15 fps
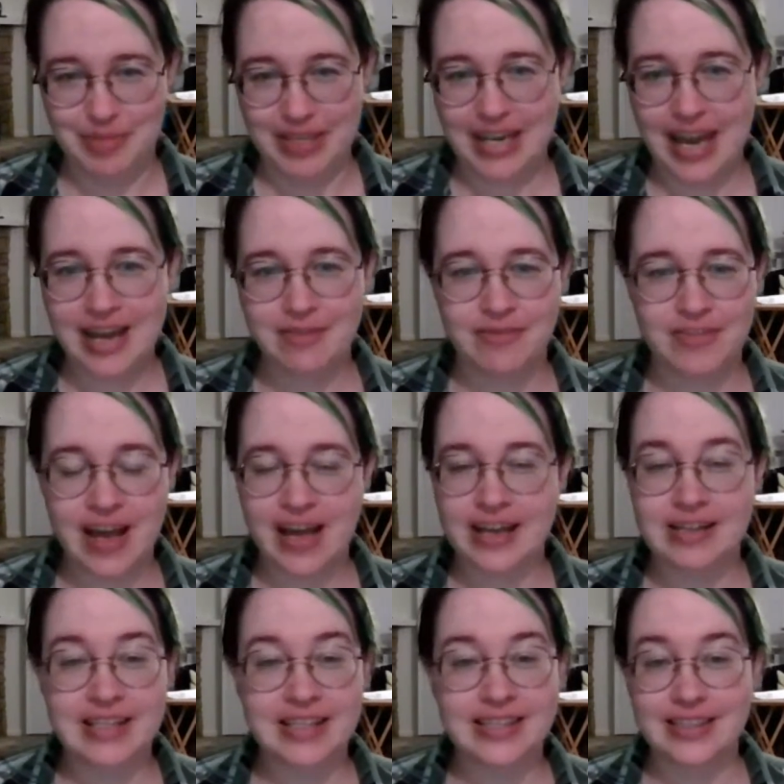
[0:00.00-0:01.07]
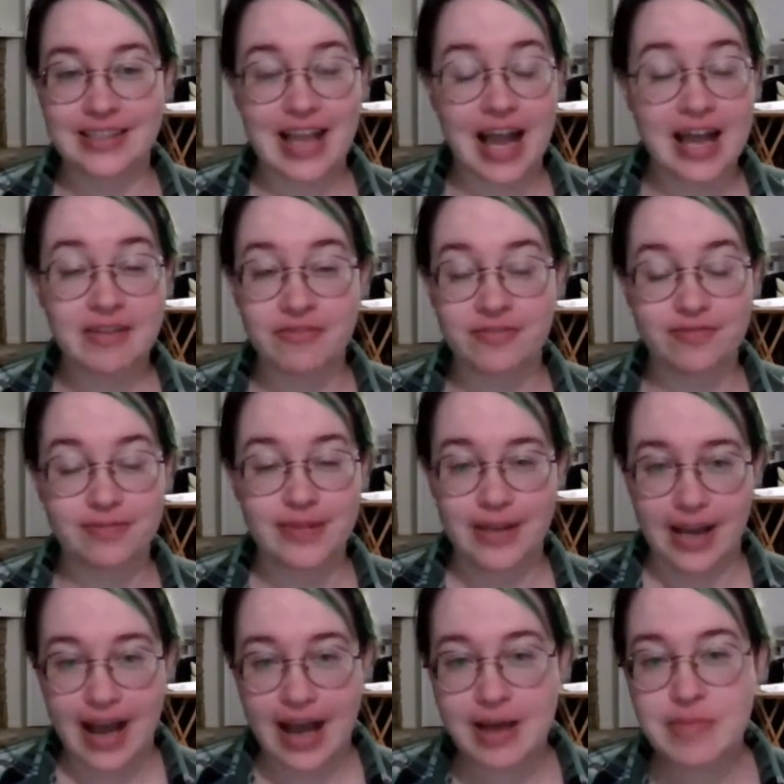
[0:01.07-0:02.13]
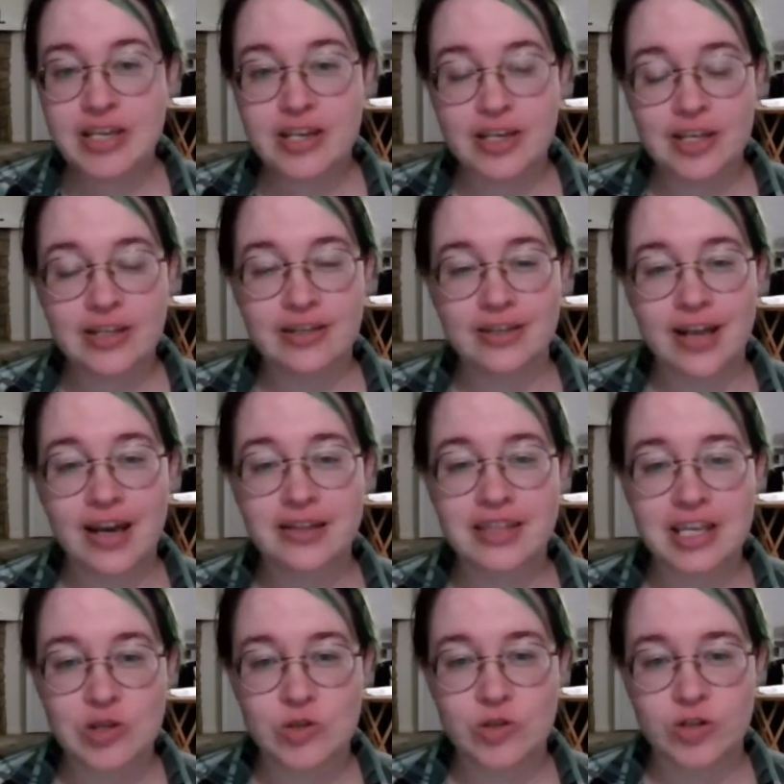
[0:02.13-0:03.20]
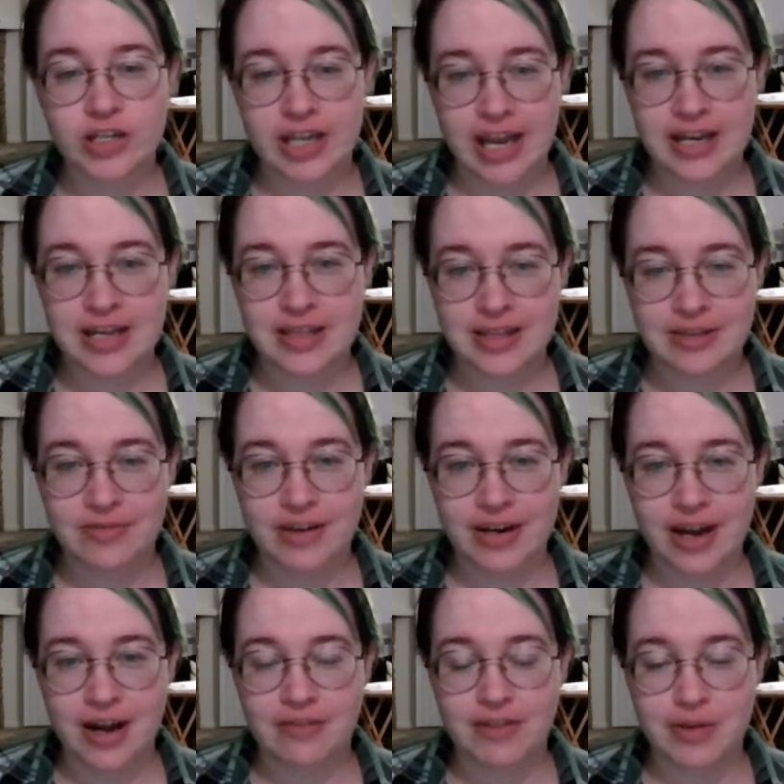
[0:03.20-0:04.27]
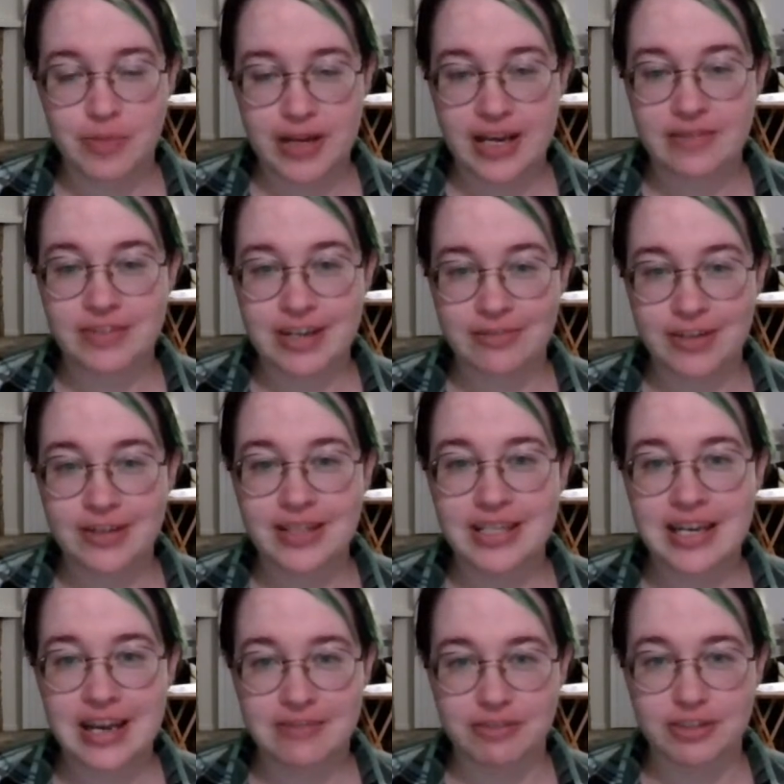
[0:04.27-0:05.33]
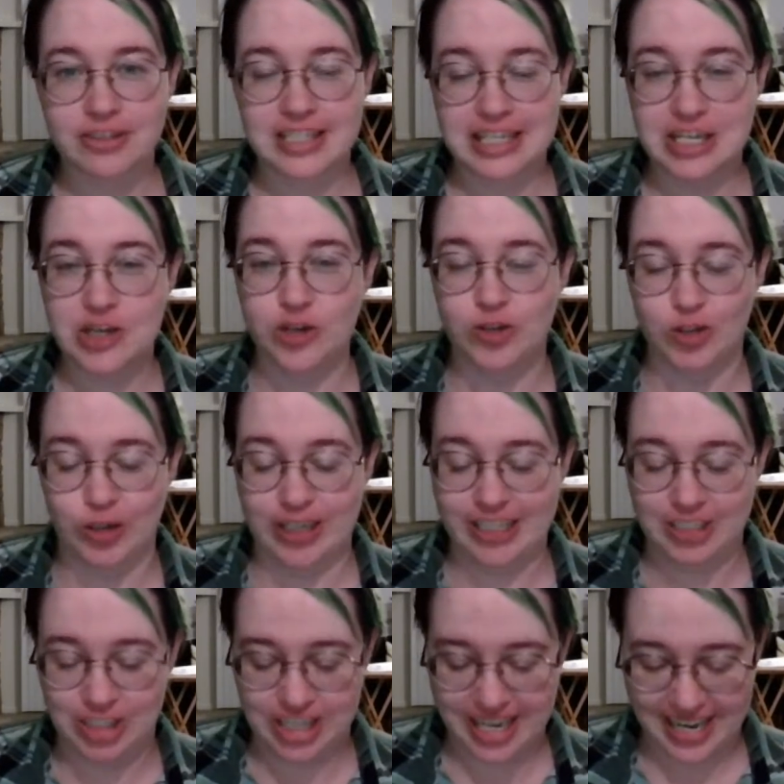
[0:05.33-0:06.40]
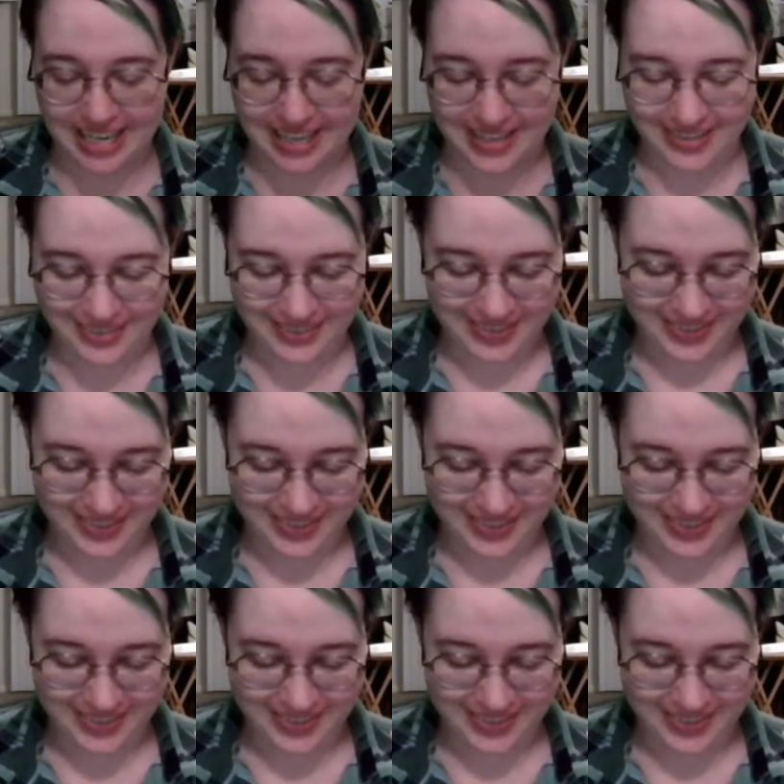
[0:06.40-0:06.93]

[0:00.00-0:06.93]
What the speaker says: Like I mean, not that you drink anything very often, but I've definitely never seen you drink gin.